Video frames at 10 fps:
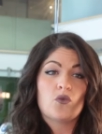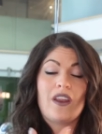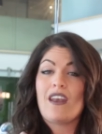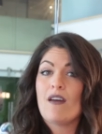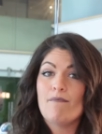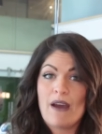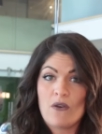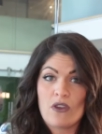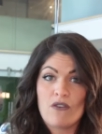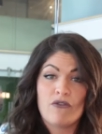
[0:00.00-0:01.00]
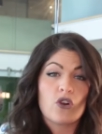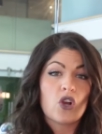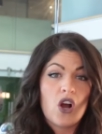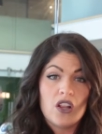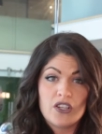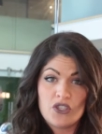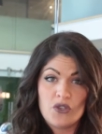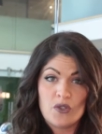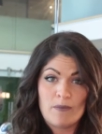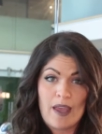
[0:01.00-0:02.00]
written about you for a college
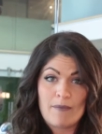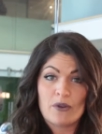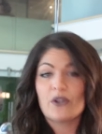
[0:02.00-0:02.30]
newspaper